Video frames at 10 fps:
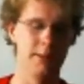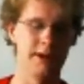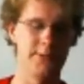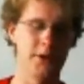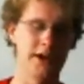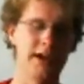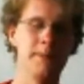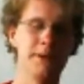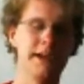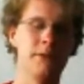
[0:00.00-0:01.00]
But if you're a
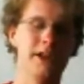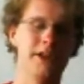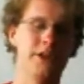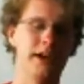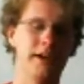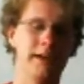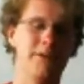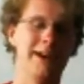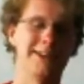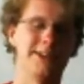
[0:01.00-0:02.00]
company with uh,
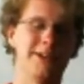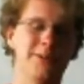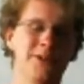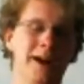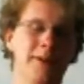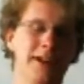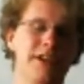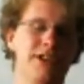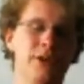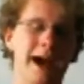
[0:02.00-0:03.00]
investors, you're probably going to
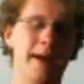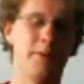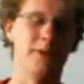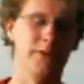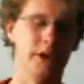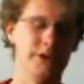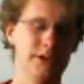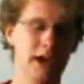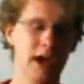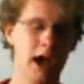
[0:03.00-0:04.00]
do Apple
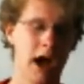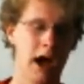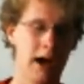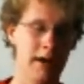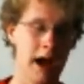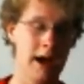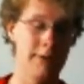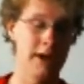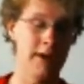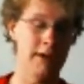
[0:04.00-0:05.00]
first. Uh, I,
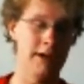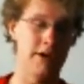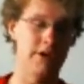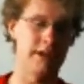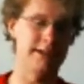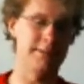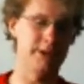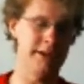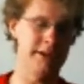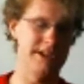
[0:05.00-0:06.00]
have got an article, I just
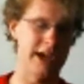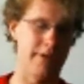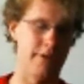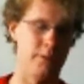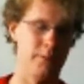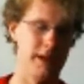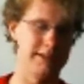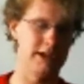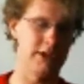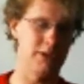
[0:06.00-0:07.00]
put it in the chat room.
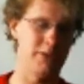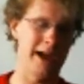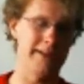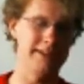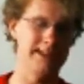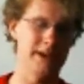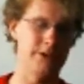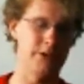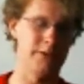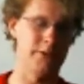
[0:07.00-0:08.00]
It's called The Fallacy of
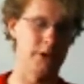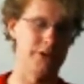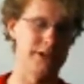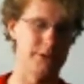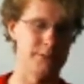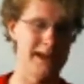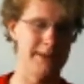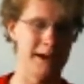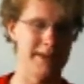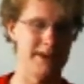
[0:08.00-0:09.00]
Android First. It was
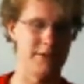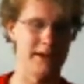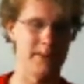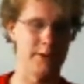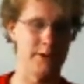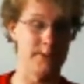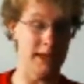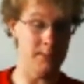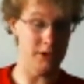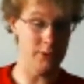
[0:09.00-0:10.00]
made by the developer of
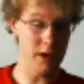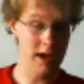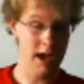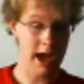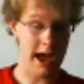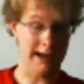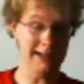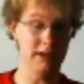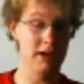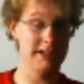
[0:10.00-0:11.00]
Emu, and
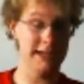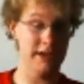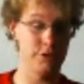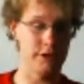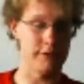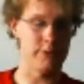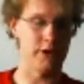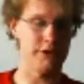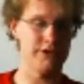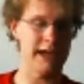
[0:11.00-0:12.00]
it launched Android
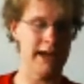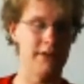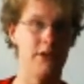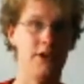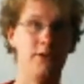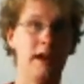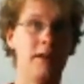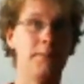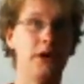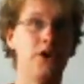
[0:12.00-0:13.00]
first, and the
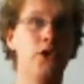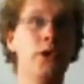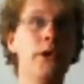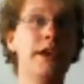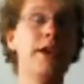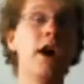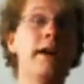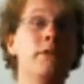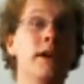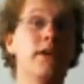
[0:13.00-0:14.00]
developer could
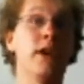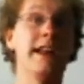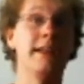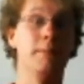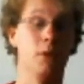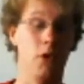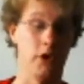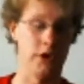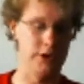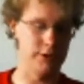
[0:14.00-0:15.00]
not regret it
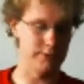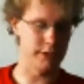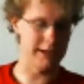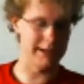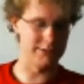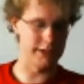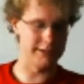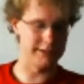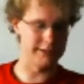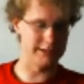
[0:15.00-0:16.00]
more. You can read his
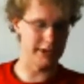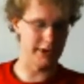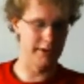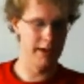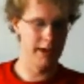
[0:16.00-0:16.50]
reasons happens here.